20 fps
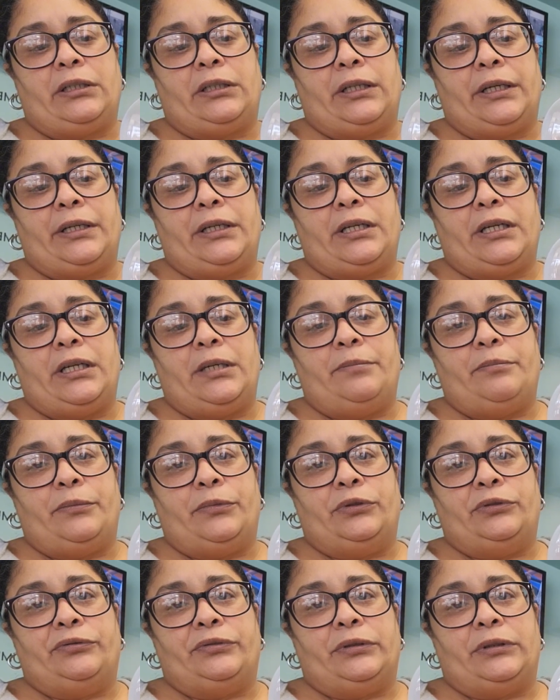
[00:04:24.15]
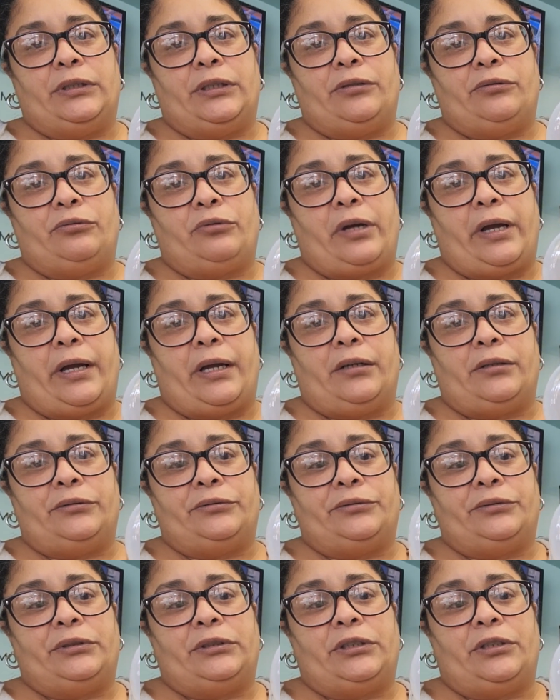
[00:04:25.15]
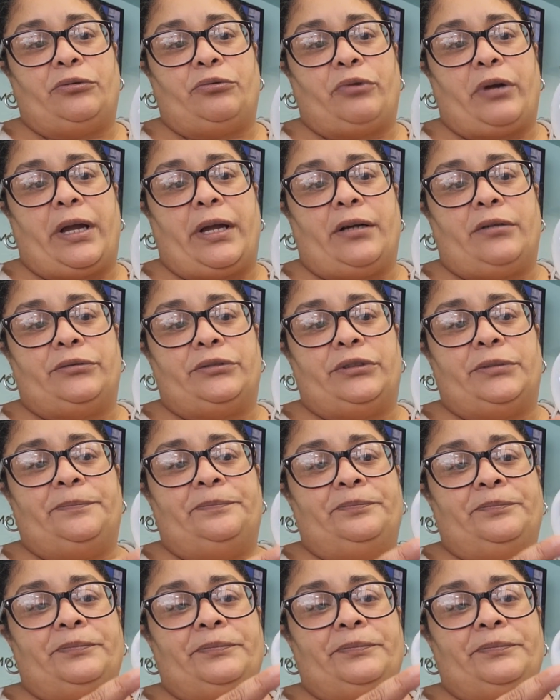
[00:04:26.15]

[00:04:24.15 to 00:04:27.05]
of like keep moving it around and around